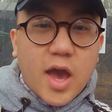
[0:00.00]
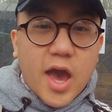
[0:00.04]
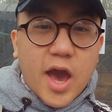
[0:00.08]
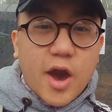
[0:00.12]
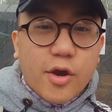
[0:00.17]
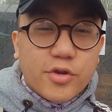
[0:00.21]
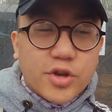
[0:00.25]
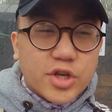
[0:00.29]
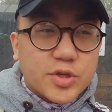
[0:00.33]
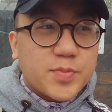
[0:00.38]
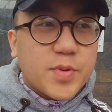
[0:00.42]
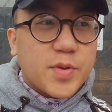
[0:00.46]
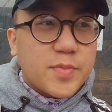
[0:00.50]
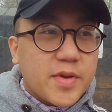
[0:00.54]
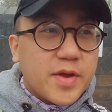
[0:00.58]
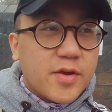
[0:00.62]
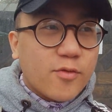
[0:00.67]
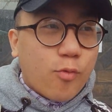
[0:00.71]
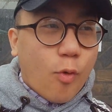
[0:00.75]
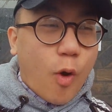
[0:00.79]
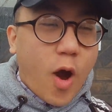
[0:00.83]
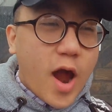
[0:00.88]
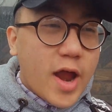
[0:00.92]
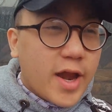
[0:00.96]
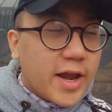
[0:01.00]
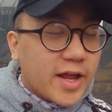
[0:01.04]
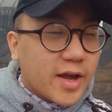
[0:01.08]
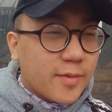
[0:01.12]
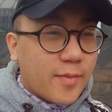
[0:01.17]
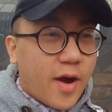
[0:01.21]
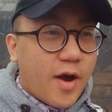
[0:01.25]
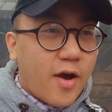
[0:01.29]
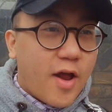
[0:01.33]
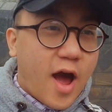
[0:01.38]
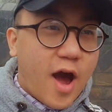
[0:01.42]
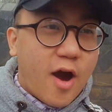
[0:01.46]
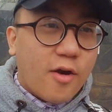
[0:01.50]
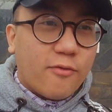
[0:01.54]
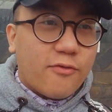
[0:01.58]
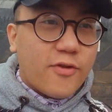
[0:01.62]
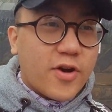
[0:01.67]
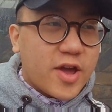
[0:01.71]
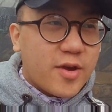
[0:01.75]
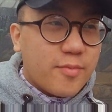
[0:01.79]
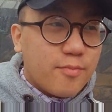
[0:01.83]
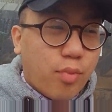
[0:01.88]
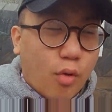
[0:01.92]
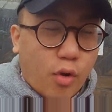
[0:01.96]
It would just be me whining about how
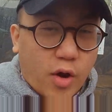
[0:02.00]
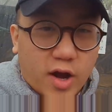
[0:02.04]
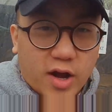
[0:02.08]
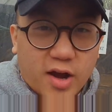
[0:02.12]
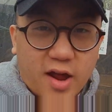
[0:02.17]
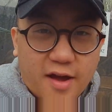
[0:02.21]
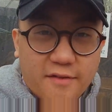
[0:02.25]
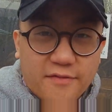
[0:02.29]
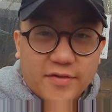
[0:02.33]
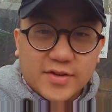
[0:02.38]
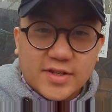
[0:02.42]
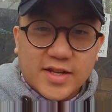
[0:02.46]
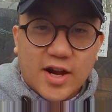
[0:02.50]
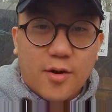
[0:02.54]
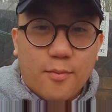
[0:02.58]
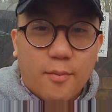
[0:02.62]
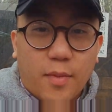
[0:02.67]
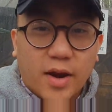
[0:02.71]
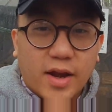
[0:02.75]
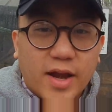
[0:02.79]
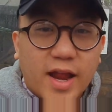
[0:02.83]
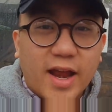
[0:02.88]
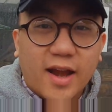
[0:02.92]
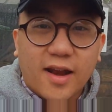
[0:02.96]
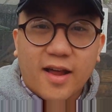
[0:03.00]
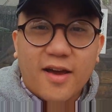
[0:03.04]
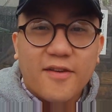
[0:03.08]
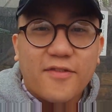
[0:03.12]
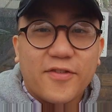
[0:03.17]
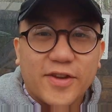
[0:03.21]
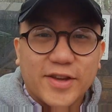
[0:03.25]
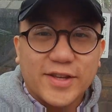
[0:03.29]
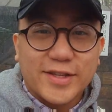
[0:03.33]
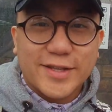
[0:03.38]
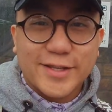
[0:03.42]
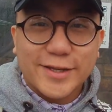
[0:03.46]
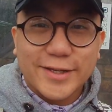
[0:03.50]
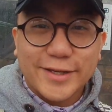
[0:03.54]
fucking boring life is and how mundane life is.